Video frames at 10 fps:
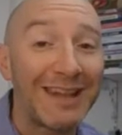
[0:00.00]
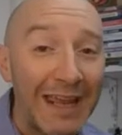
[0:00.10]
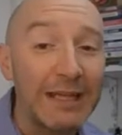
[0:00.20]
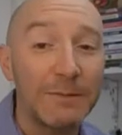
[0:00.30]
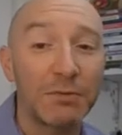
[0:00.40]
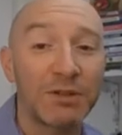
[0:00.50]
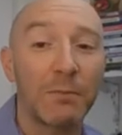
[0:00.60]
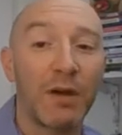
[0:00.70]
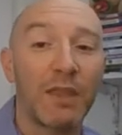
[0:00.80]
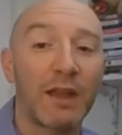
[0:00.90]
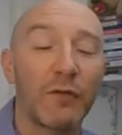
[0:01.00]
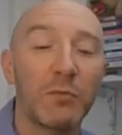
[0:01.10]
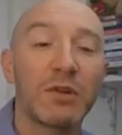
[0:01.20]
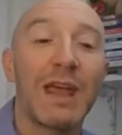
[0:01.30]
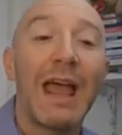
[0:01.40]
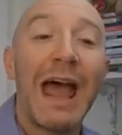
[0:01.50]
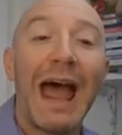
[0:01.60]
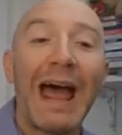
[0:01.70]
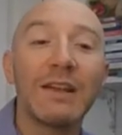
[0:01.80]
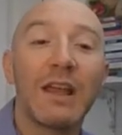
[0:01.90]
80% by the government,
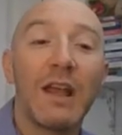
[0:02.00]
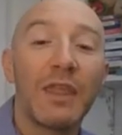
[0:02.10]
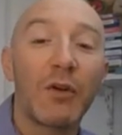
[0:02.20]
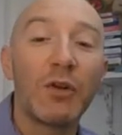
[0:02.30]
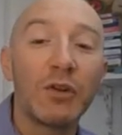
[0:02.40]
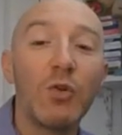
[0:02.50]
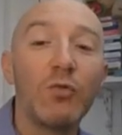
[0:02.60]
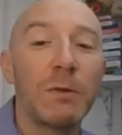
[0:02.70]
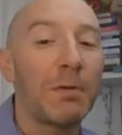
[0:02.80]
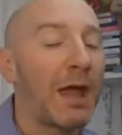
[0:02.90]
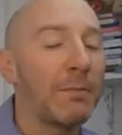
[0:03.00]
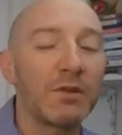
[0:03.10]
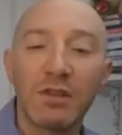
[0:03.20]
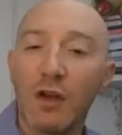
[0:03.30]
and there are no repayments,